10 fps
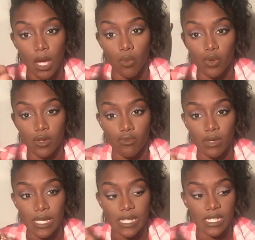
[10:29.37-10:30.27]
wouldn't
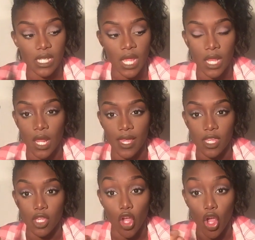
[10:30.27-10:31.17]
really say like
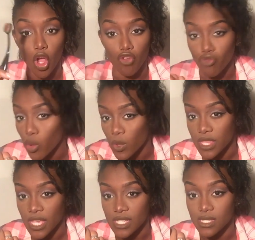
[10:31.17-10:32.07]
you could go wrong
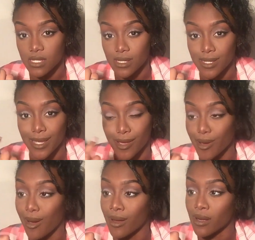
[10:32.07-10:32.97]
with this. It
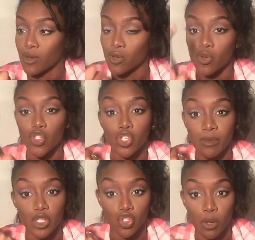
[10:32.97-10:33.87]
can't not do
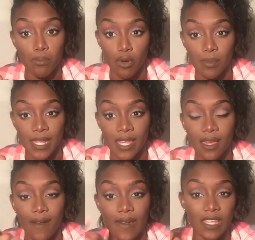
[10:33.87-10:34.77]
its job properly.
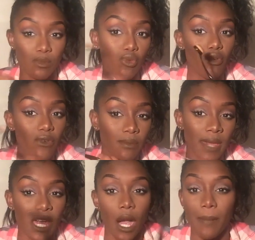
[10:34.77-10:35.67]
It's more of a
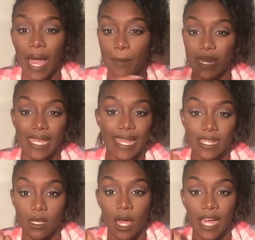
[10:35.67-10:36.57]
makeup
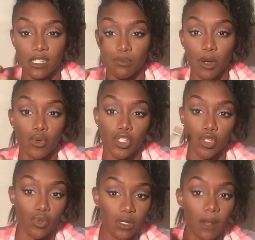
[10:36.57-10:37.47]
applicator as opposed
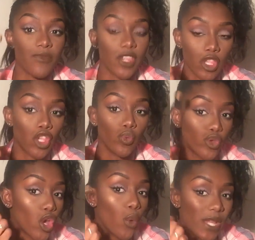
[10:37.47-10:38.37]
to something that you
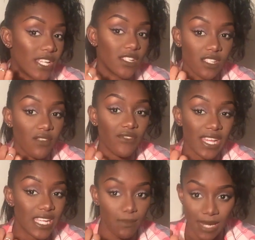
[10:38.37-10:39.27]
would go in and
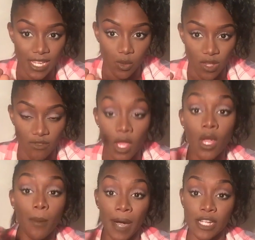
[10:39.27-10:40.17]
severely blend with.
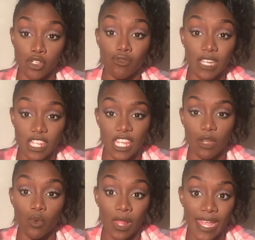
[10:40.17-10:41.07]
But I do really think
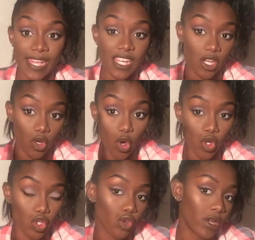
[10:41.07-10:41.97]
it will aid in
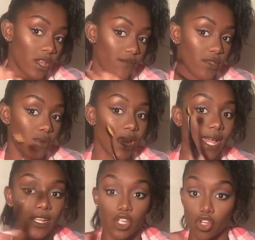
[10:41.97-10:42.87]
contouring if you
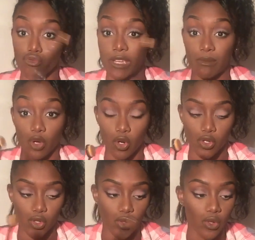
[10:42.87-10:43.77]
like to cream
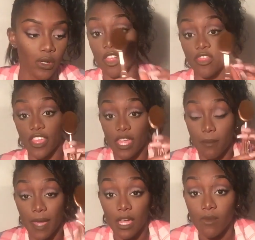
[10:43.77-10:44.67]
contour. The
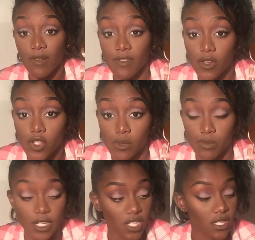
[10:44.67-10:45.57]
Makeup Revolution
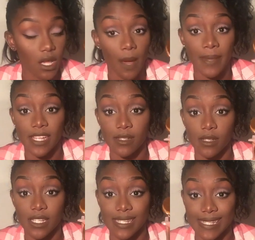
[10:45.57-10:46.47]
brushes come
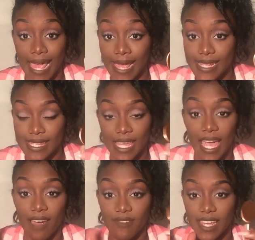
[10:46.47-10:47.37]
in sets. They
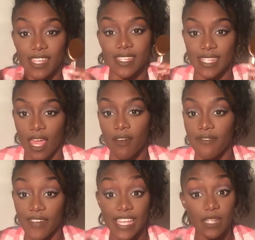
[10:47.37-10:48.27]
have like a set of
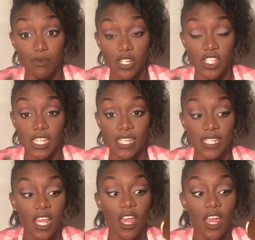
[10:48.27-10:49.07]
face brushes,